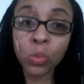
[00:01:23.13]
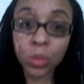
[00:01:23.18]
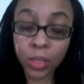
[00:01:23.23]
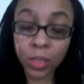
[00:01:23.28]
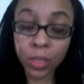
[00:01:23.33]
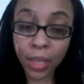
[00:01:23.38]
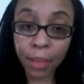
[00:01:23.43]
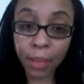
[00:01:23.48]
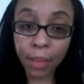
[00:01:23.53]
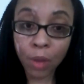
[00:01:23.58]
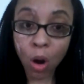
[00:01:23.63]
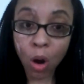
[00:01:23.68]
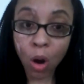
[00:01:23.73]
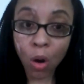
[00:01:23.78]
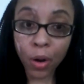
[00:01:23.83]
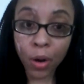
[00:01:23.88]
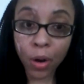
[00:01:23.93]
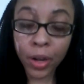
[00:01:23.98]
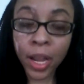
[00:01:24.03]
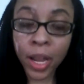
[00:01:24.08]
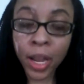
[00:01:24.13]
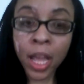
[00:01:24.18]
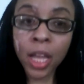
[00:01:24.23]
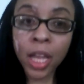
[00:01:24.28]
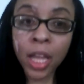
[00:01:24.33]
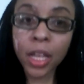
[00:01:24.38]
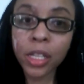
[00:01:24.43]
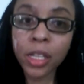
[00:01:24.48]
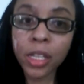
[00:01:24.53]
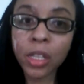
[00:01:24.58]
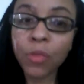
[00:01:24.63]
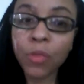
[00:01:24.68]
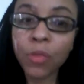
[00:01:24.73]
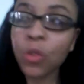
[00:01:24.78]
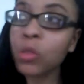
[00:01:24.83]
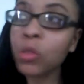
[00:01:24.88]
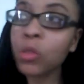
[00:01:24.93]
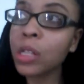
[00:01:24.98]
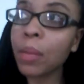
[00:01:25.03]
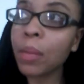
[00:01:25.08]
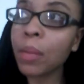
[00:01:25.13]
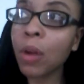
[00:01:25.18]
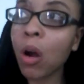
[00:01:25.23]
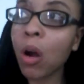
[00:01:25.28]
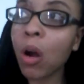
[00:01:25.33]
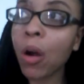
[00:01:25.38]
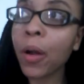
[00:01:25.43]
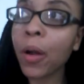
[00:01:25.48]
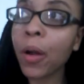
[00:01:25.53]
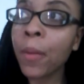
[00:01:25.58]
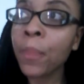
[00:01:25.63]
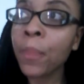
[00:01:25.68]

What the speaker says: stamp card. Yes, their food stamp card.